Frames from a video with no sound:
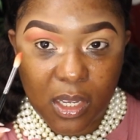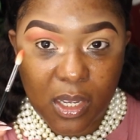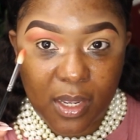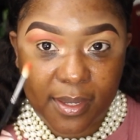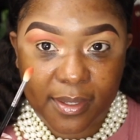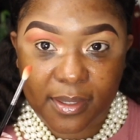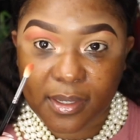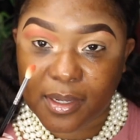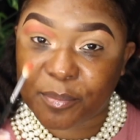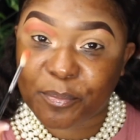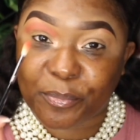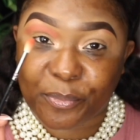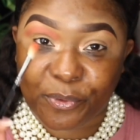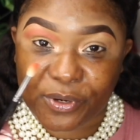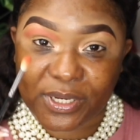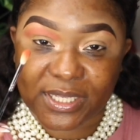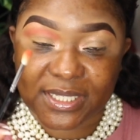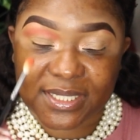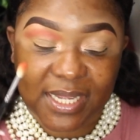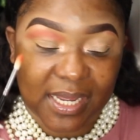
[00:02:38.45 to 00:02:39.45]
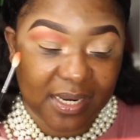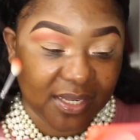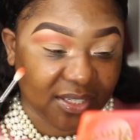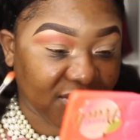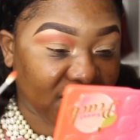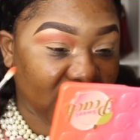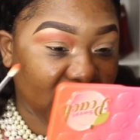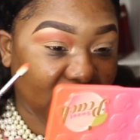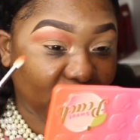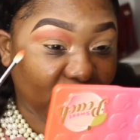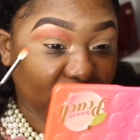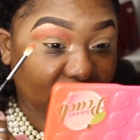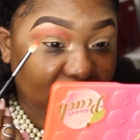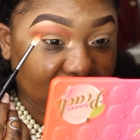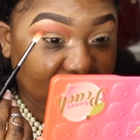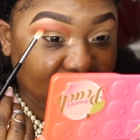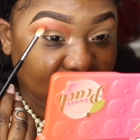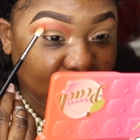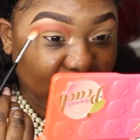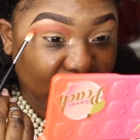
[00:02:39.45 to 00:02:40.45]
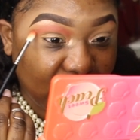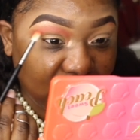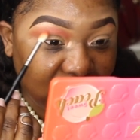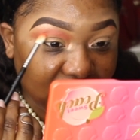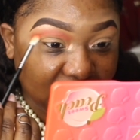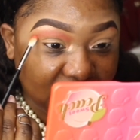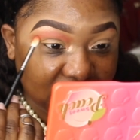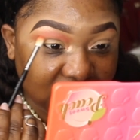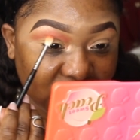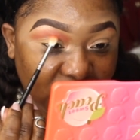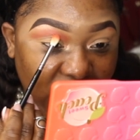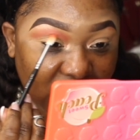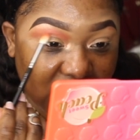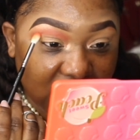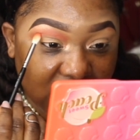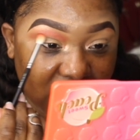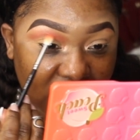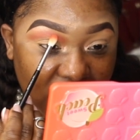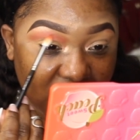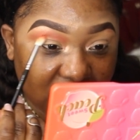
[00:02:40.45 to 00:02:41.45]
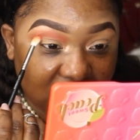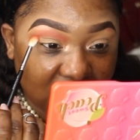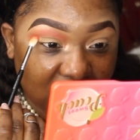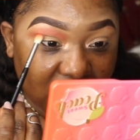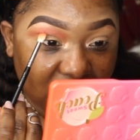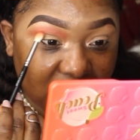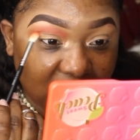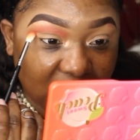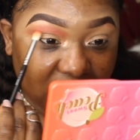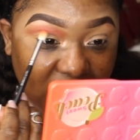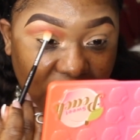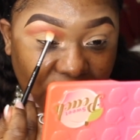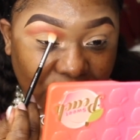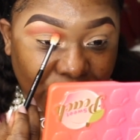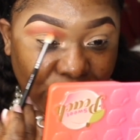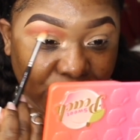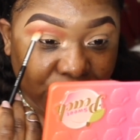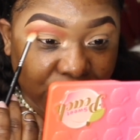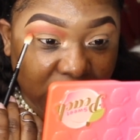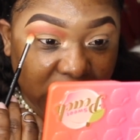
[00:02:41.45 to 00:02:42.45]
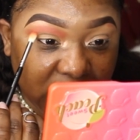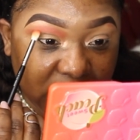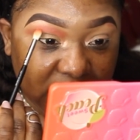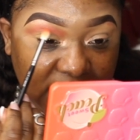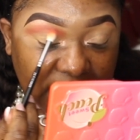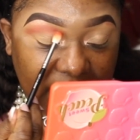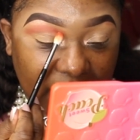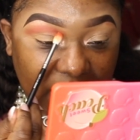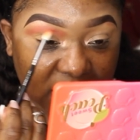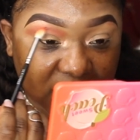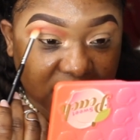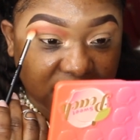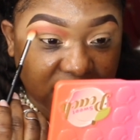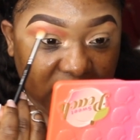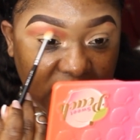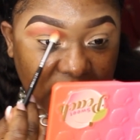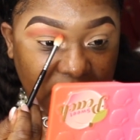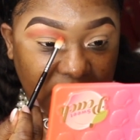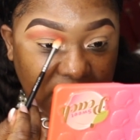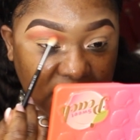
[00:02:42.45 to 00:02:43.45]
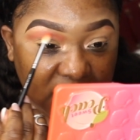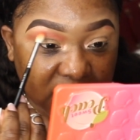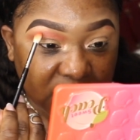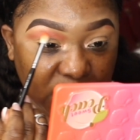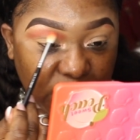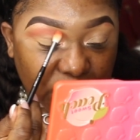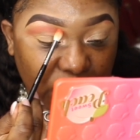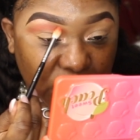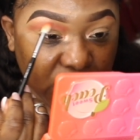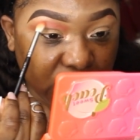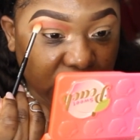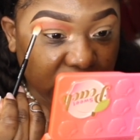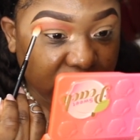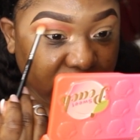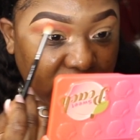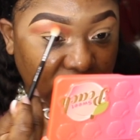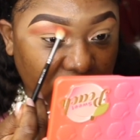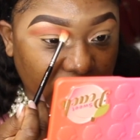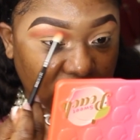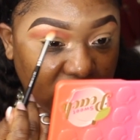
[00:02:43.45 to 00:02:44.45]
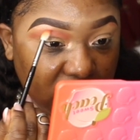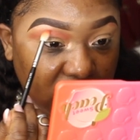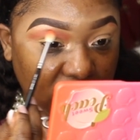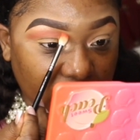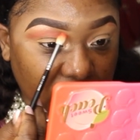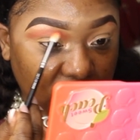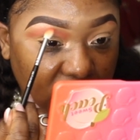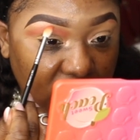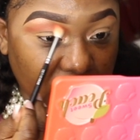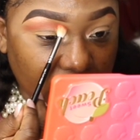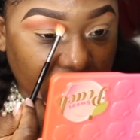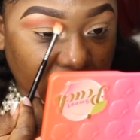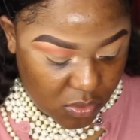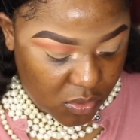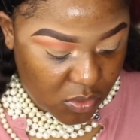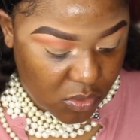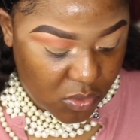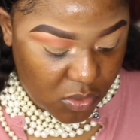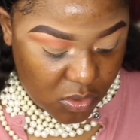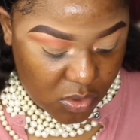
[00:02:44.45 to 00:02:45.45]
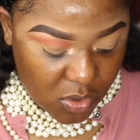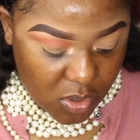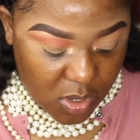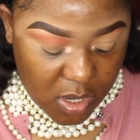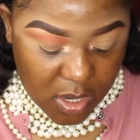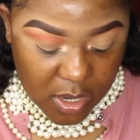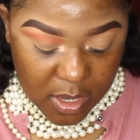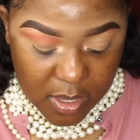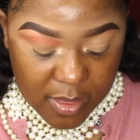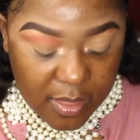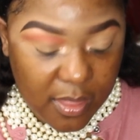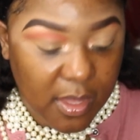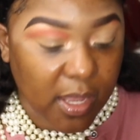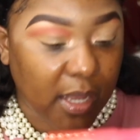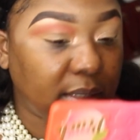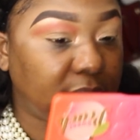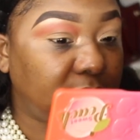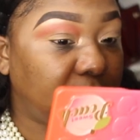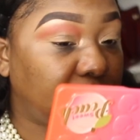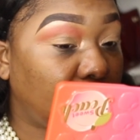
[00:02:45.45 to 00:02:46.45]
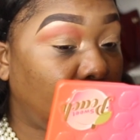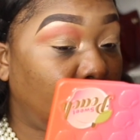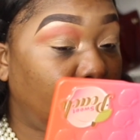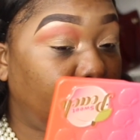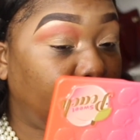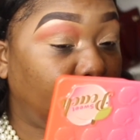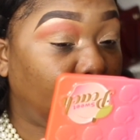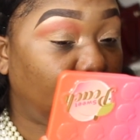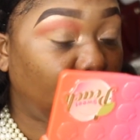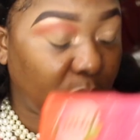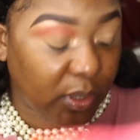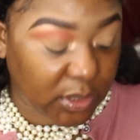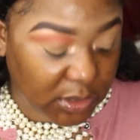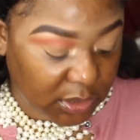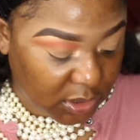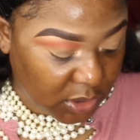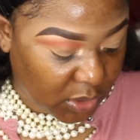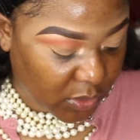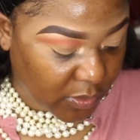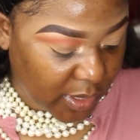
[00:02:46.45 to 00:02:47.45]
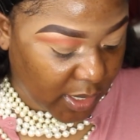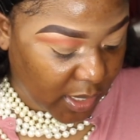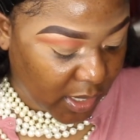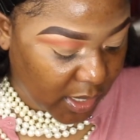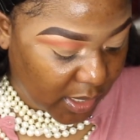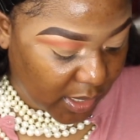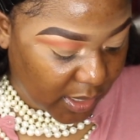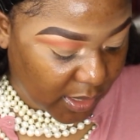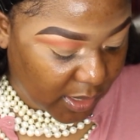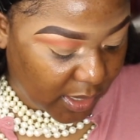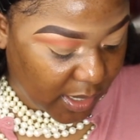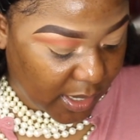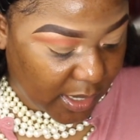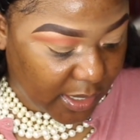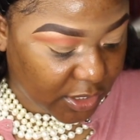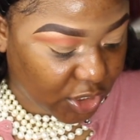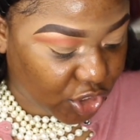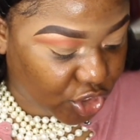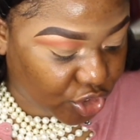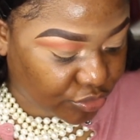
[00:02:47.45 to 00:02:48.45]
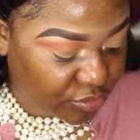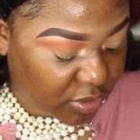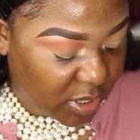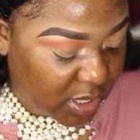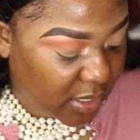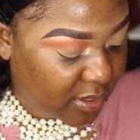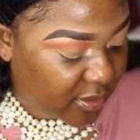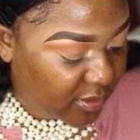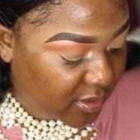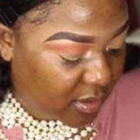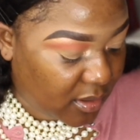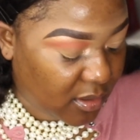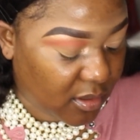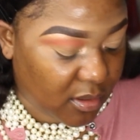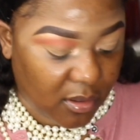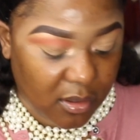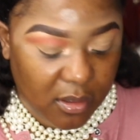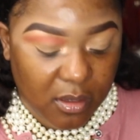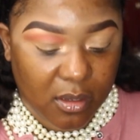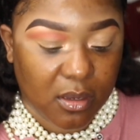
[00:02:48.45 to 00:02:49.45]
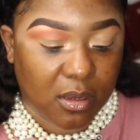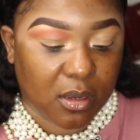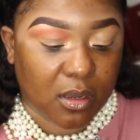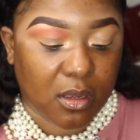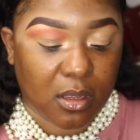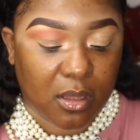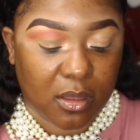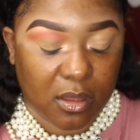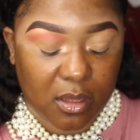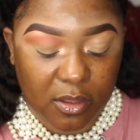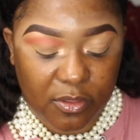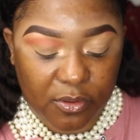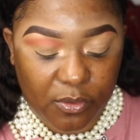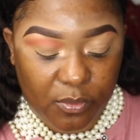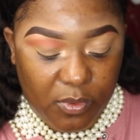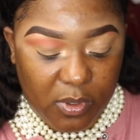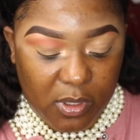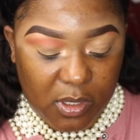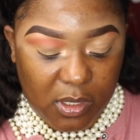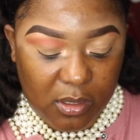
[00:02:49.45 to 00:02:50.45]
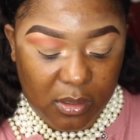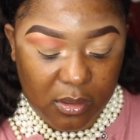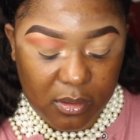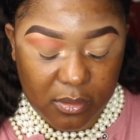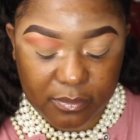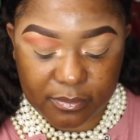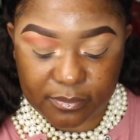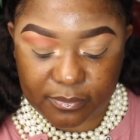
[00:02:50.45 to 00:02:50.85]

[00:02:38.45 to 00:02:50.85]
And I'm pretty satisfied with this brush as well. Like, really satisfied. This is beautiful. Next, I'm going to go ahead and try another one.